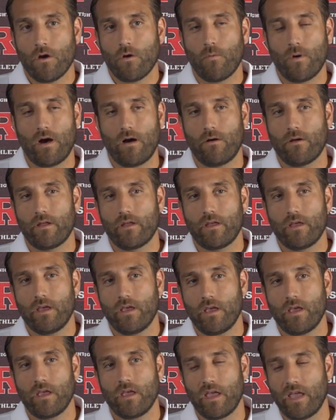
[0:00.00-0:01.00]
Well,
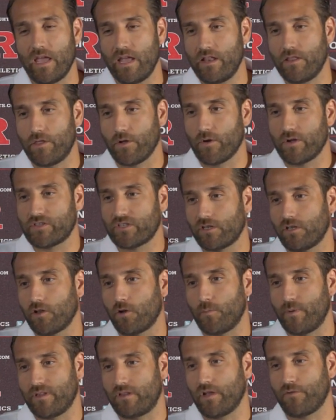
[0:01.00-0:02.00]
there is a
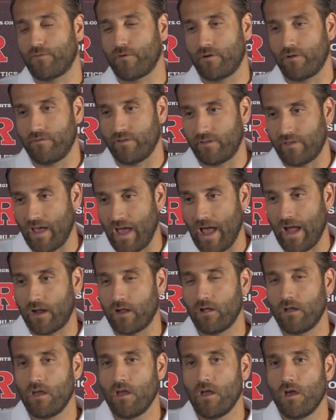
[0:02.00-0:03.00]
little bit different of
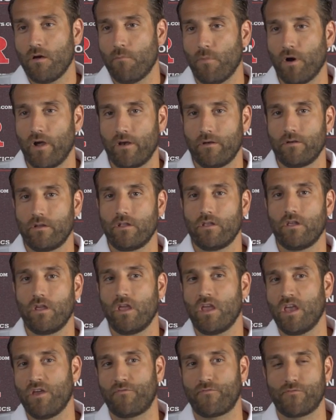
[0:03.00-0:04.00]
attack, but
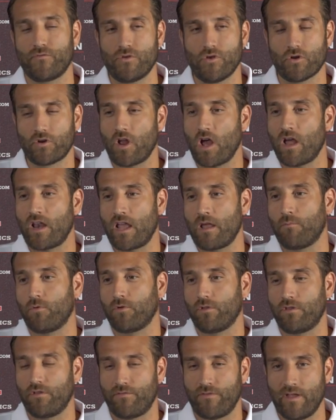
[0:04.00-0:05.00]
if you're not able
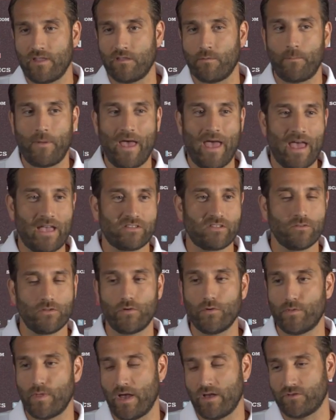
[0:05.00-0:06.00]
to defend the pass in
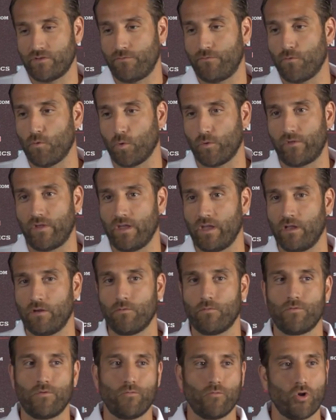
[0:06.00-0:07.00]

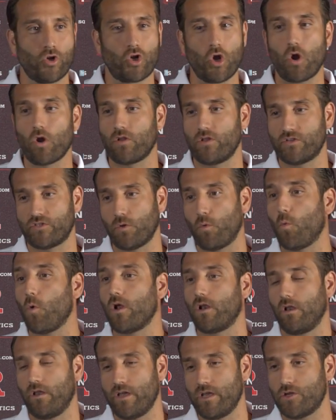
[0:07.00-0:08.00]
2014, regardless of
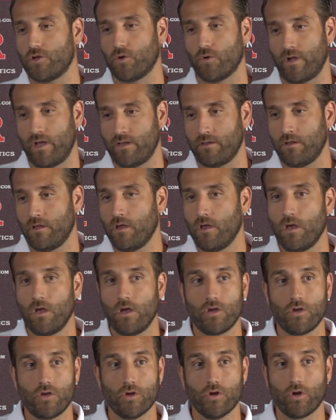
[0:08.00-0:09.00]
what league you're in,
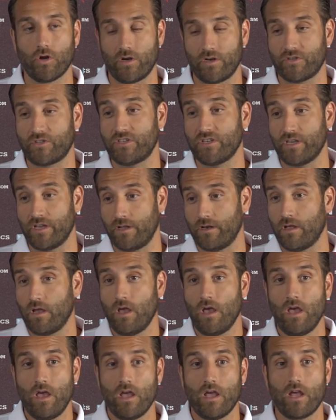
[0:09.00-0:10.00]
you're going to see it
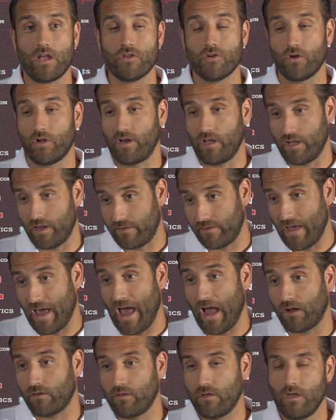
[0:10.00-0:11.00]
and you're going to get
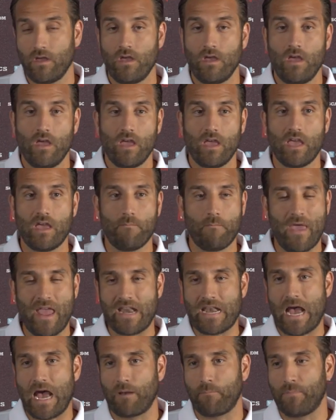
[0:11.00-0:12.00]
attacked. It
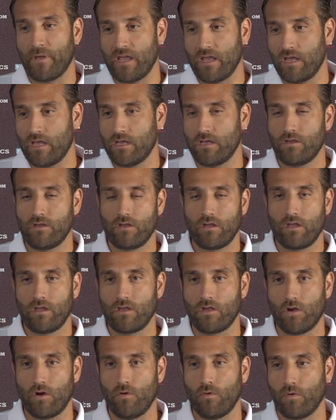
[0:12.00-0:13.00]
may not be,
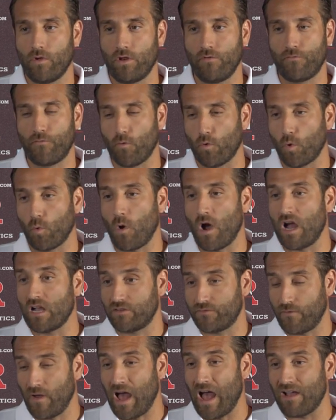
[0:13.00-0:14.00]
you know, in four
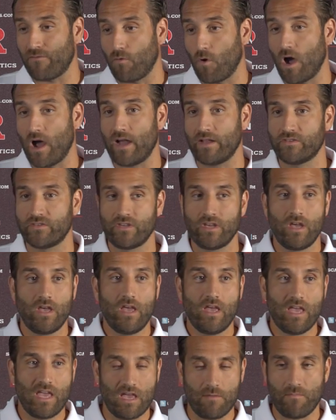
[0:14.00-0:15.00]
wides, five wides.
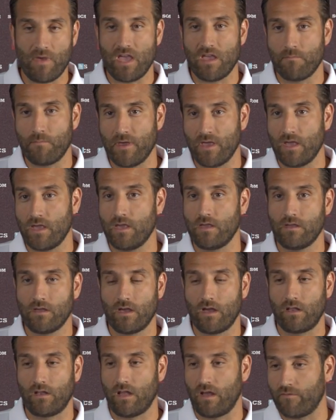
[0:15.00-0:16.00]
It may be
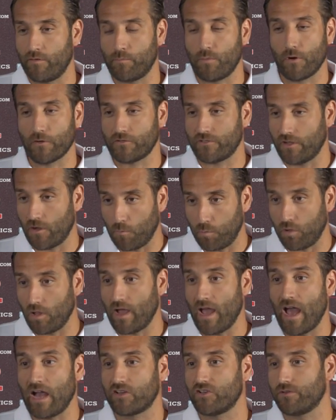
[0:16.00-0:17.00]
11 personnel
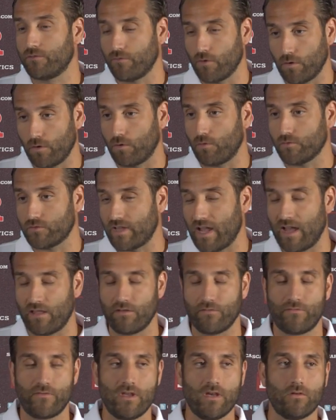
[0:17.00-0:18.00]
play action verticals down
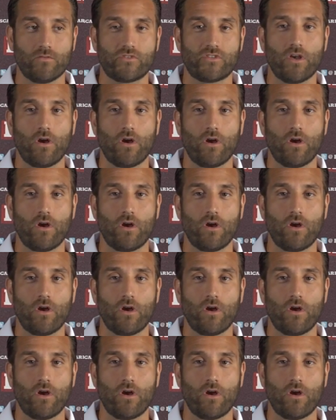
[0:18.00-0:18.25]
the field.